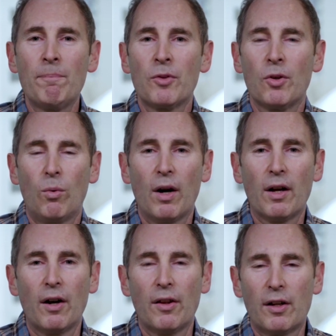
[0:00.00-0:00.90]
what
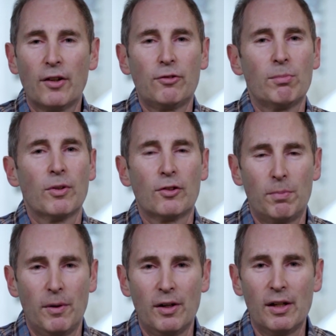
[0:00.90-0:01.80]
are the customer
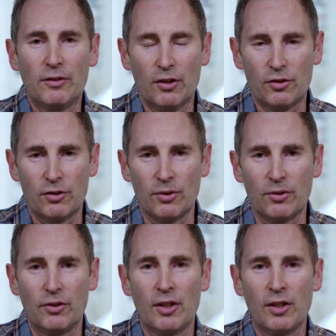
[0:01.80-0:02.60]
experience issues